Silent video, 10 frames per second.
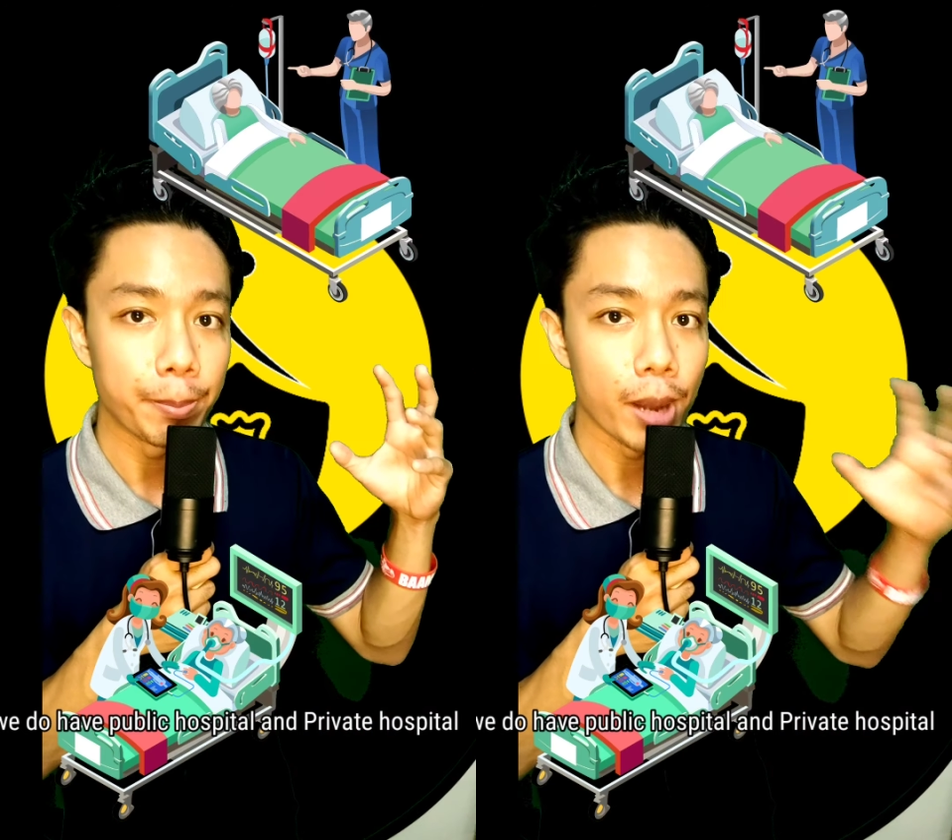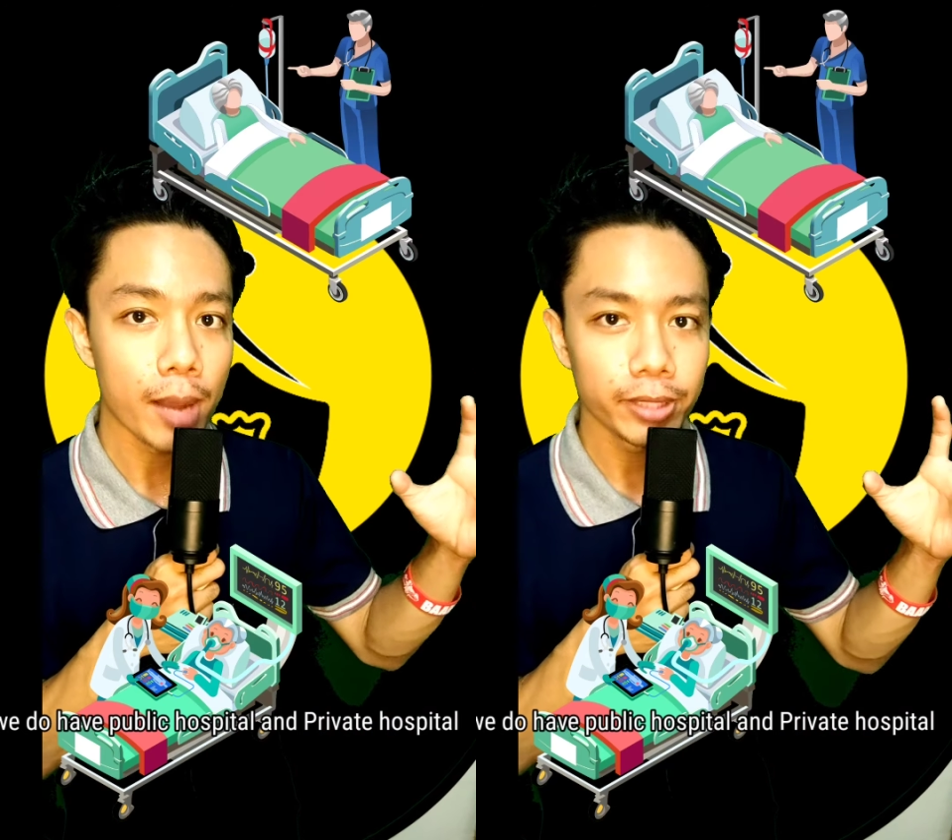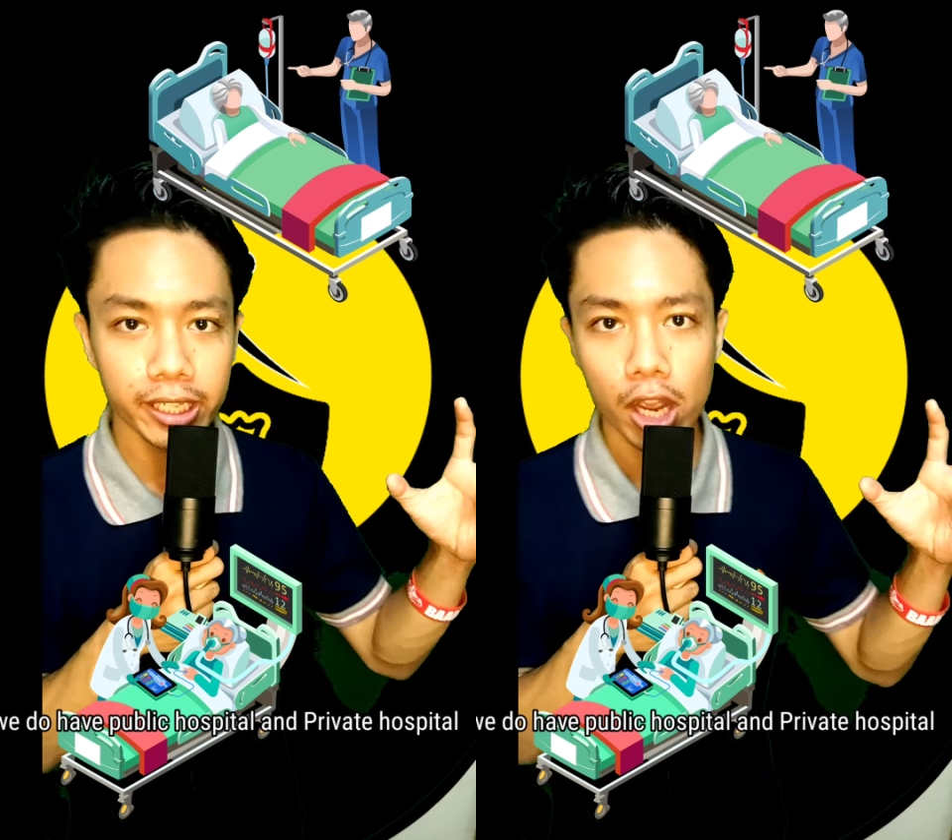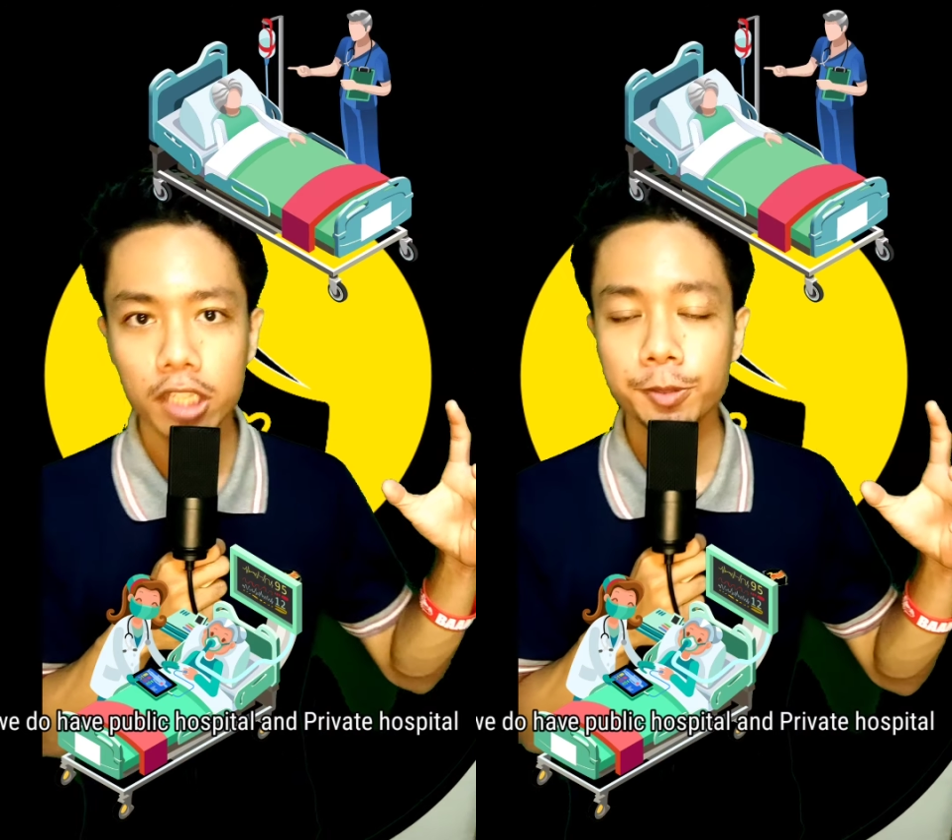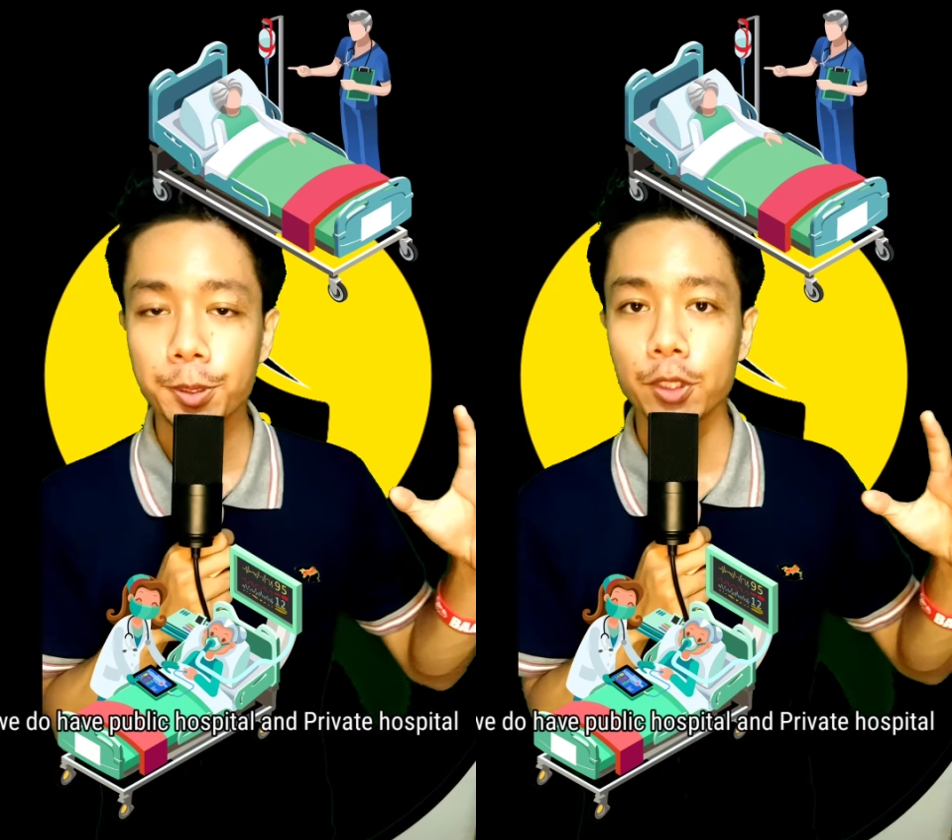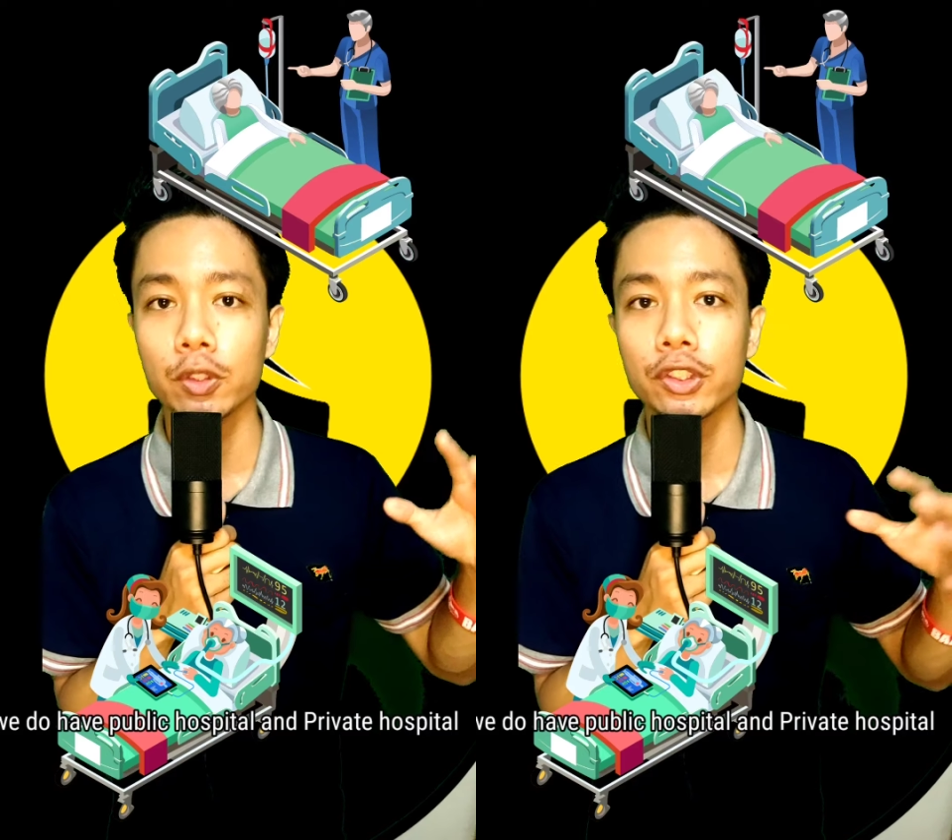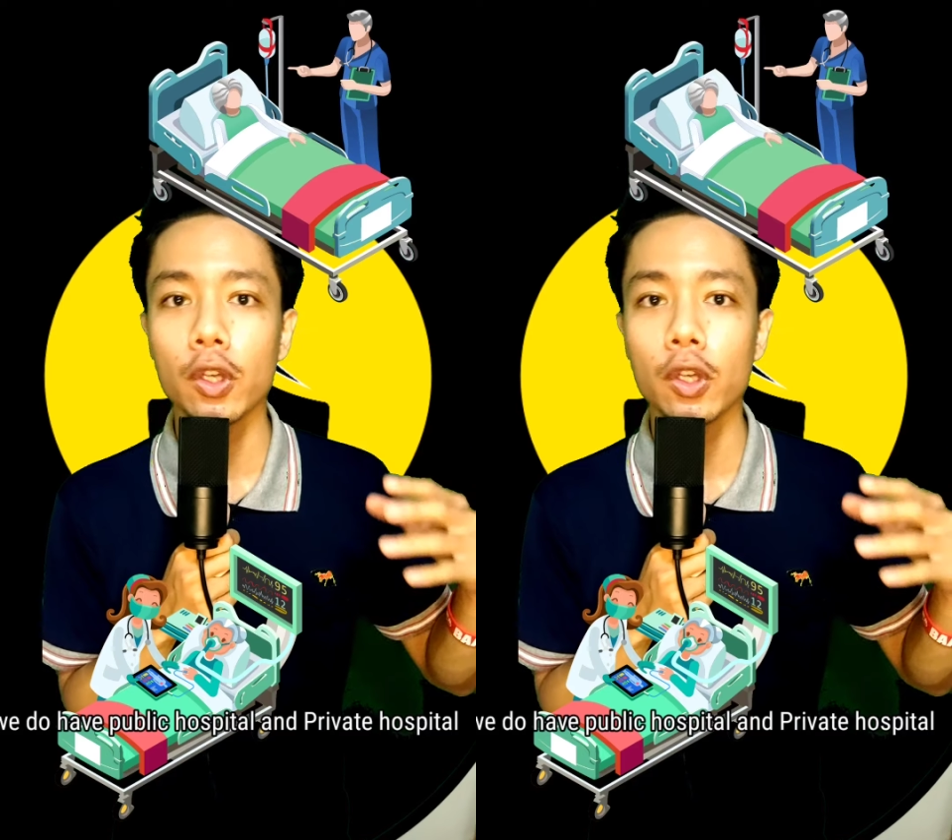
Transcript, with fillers: a public hospital.